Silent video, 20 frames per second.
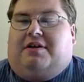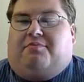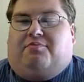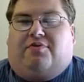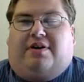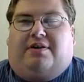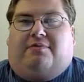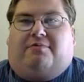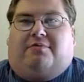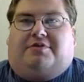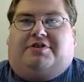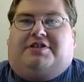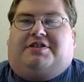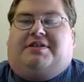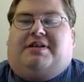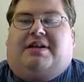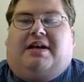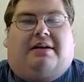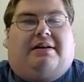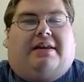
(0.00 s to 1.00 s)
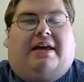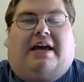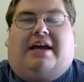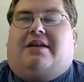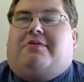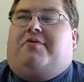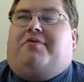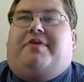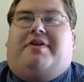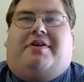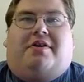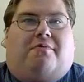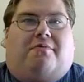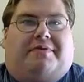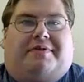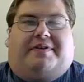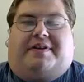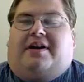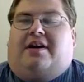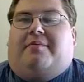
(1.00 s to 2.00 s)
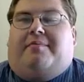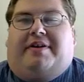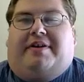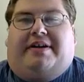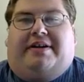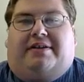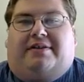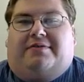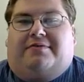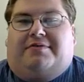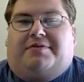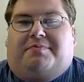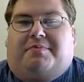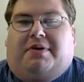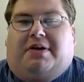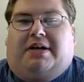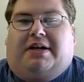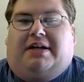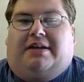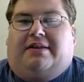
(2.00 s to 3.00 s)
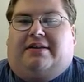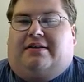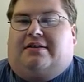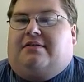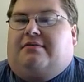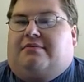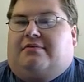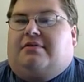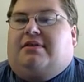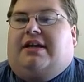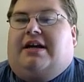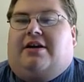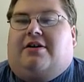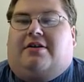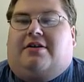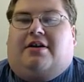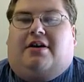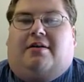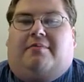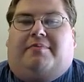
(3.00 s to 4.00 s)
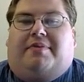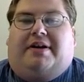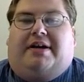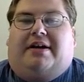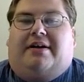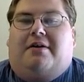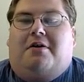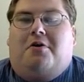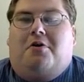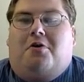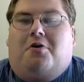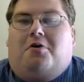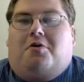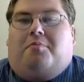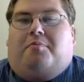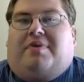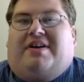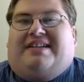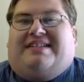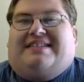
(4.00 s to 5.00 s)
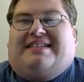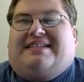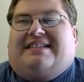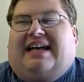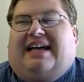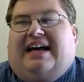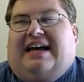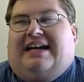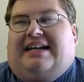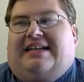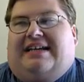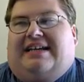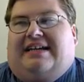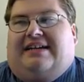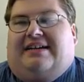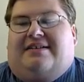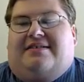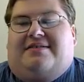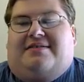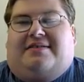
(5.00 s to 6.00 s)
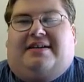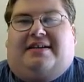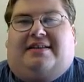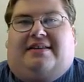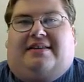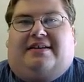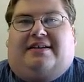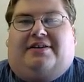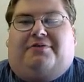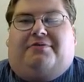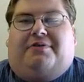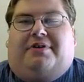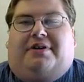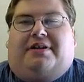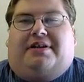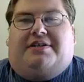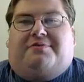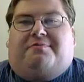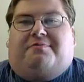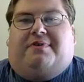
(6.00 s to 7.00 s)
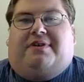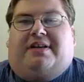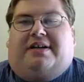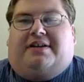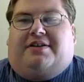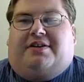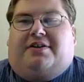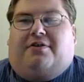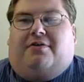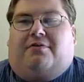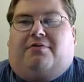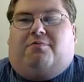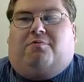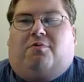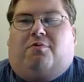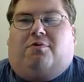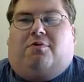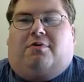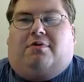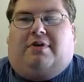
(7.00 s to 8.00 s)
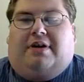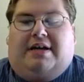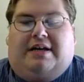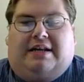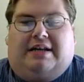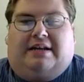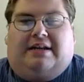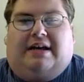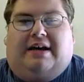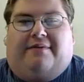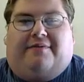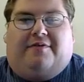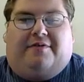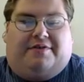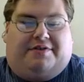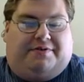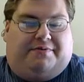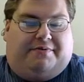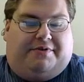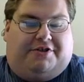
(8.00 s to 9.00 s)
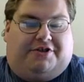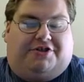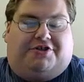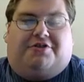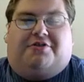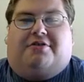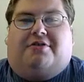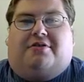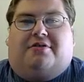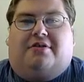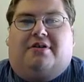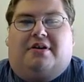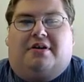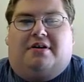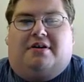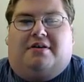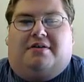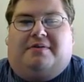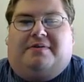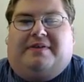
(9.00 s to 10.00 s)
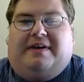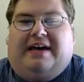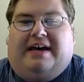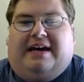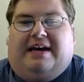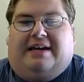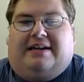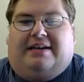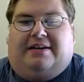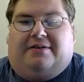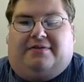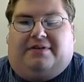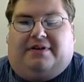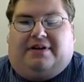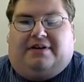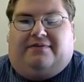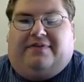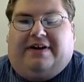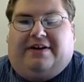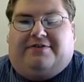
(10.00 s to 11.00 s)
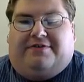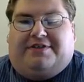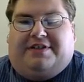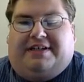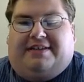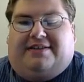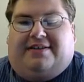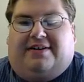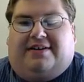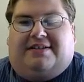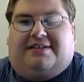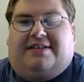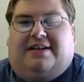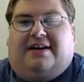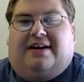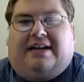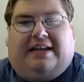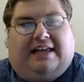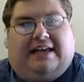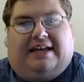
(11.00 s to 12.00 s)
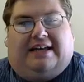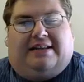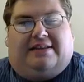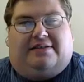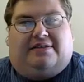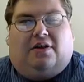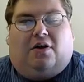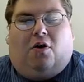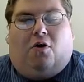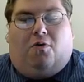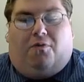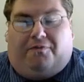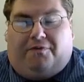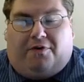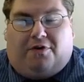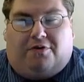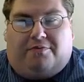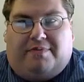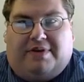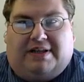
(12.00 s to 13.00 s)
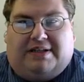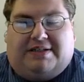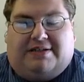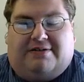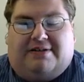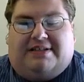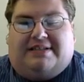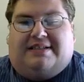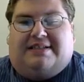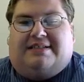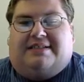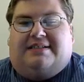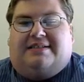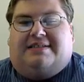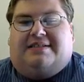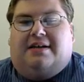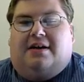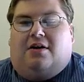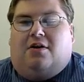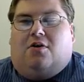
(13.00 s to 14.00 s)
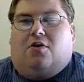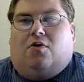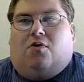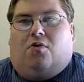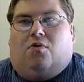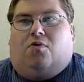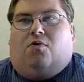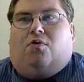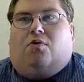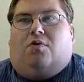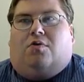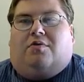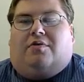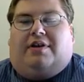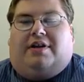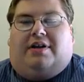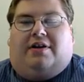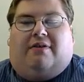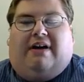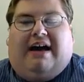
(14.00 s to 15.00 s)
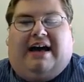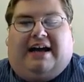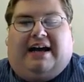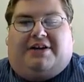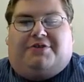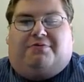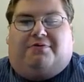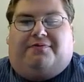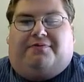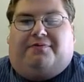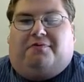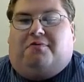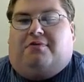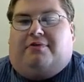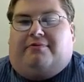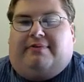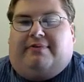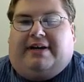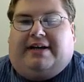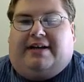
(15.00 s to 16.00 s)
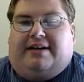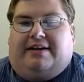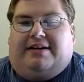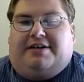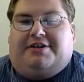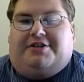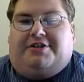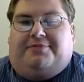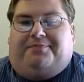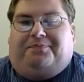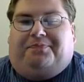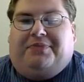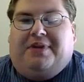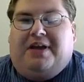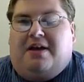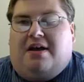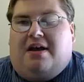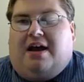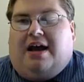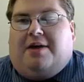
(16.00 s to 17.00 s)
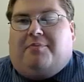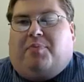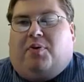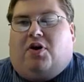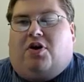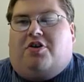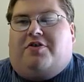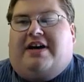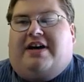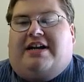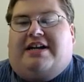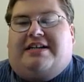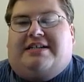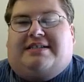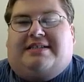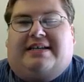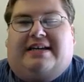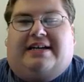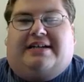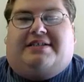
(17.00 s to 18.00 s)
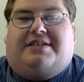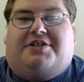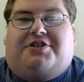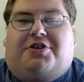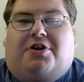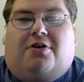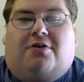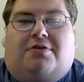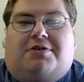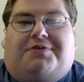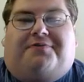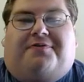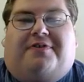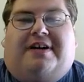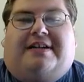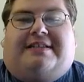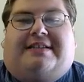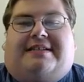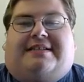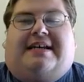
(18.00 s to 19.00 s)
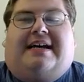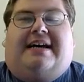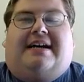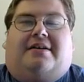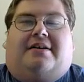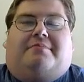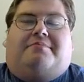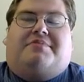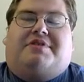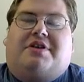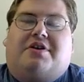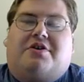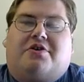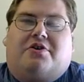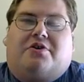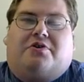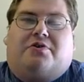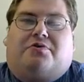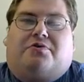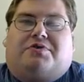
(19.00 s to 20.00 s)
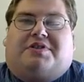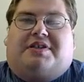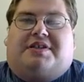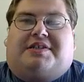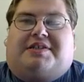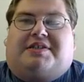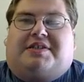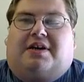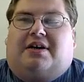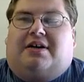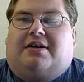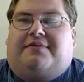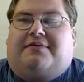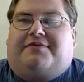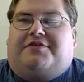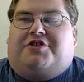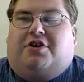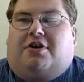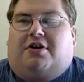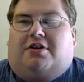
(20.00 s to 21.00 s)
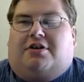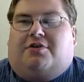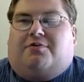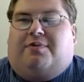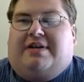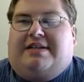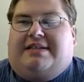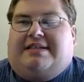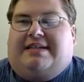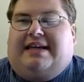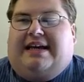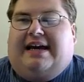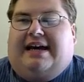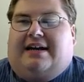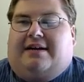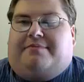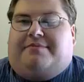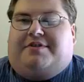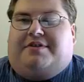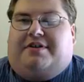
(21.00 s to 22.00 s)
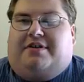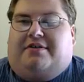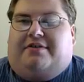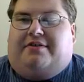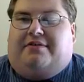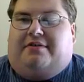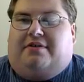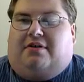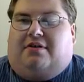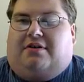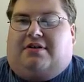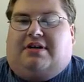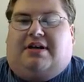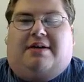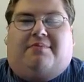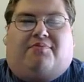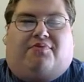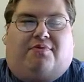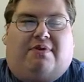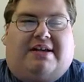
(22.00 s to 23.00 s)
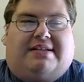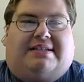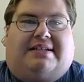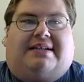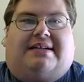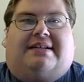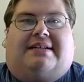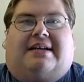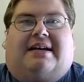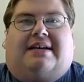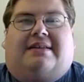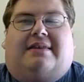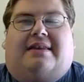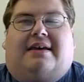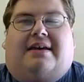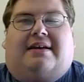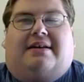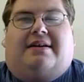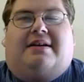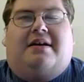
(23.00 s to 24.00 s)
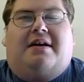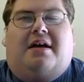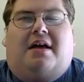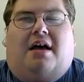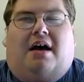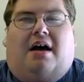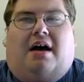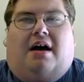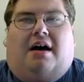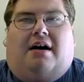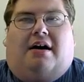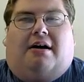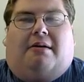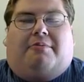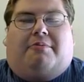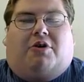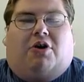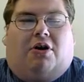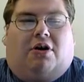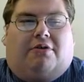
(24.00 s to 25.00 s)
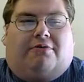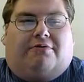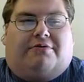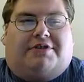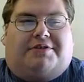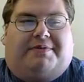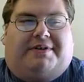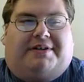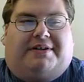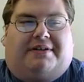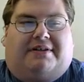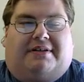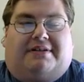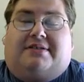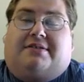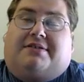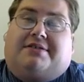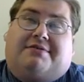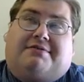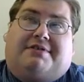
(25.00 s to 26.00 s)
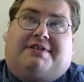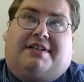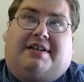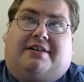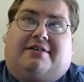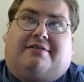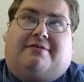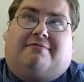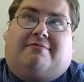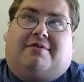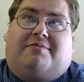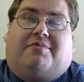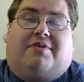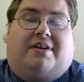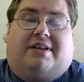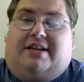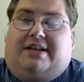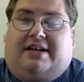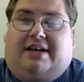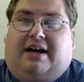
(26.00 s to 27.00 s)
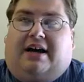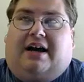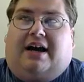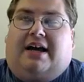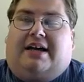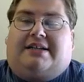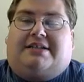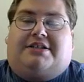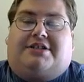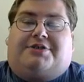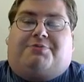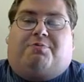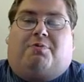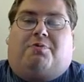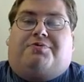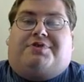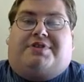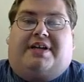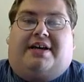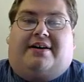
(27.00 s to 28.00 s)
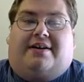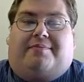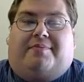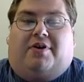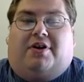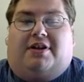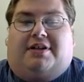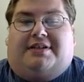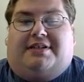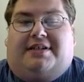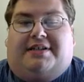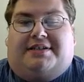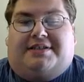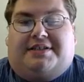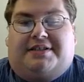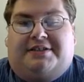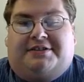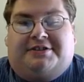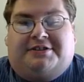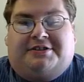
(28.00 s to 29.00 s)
Britain will just take them over. They don't company to lose money, the Laird Company. But it's this idea that the Union is willing to go to war in an effort to ensure that, the Confederacy does not get overt military assistance or, actual foreign recognition. And part of that is thanks to Charles Francis Adams, who's the son of John Quincy Adams, the longtime president and then congressman. He's also a senator at one point. The guy just won't stay out of politics.